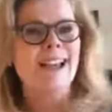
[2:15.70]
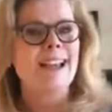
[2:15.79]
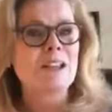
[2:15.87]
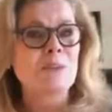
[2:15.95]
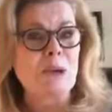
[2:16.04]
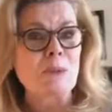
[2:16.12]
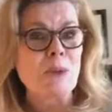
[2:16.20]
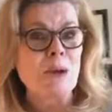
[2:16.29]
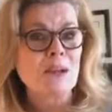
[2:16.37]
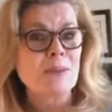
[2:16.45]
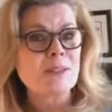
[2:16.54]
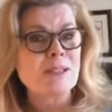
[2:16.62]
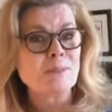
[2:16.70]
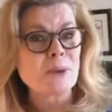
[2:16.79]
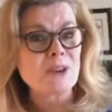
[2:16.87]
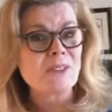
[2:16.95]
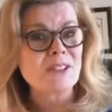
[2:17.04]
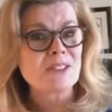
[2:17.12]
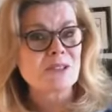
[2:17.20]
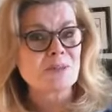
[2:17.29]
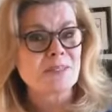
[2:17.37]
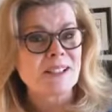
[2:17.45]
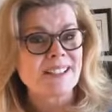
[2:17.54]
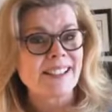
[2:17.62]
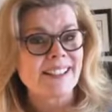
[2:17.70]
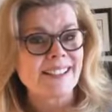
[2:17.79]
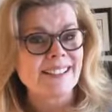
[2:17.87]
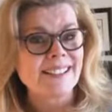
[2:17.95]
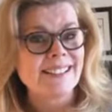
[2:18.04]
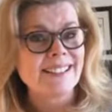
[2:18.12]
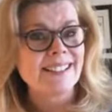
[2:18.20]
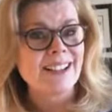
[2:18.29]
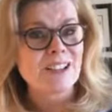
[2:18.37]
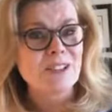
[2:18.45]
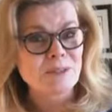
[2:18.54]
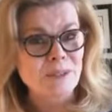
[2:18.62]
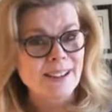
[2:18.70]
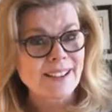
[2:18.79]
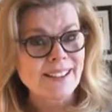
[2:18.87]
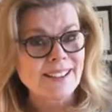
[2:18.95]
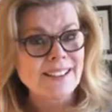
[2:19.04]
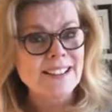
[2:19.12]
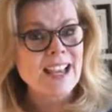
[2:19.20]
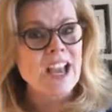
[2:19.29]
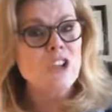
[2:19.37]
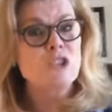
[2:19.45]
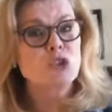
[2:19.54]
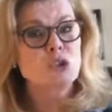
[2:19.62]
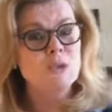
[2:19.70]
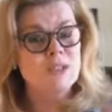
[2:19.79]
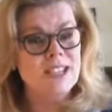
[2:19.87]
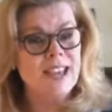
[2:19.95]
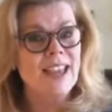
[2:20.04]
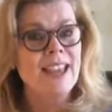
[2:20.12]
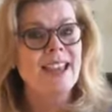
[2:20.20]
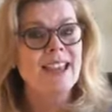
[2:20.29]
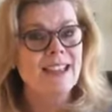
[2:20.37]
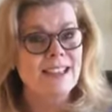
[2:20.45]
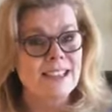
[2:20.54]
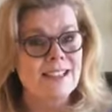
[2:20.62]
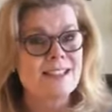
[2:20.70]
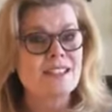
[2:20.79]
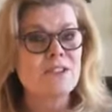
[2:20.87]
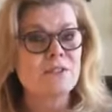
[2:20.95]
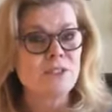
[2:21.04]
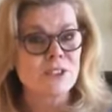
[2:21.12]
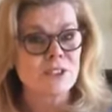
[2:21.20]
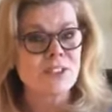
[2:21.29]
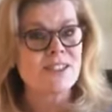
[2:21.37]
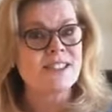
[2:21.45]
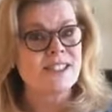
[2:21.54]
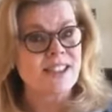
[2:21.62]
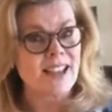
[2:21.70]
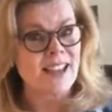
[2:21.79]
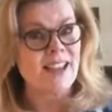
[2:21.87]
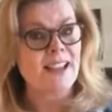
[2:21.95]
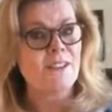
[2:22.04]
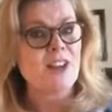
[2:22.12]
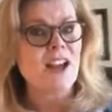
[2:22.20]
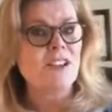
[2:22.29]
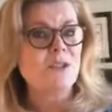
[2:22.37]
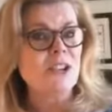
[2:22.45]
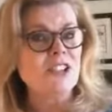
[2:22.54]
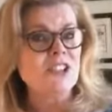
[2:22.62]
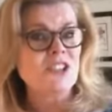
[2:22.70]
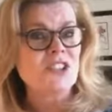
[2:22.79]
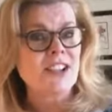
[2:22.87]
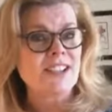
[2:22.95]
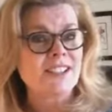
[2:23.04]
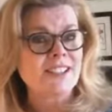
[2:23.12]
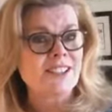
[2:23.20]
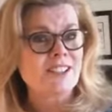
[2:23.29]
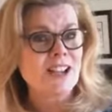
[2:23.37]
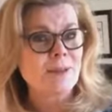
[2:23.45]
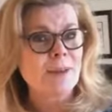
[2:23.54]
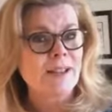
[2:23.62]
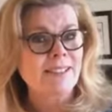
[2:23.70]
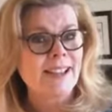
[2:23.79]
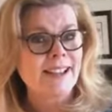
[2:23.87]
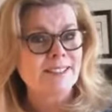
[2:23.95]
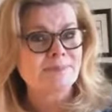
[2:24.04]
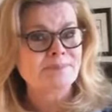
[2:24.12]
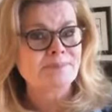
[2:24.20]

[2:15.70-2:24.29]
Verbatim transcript: Anyway, welcome. It's Motivational Monday. Are you ready? Today is the first day of the hydration challenge. How about that?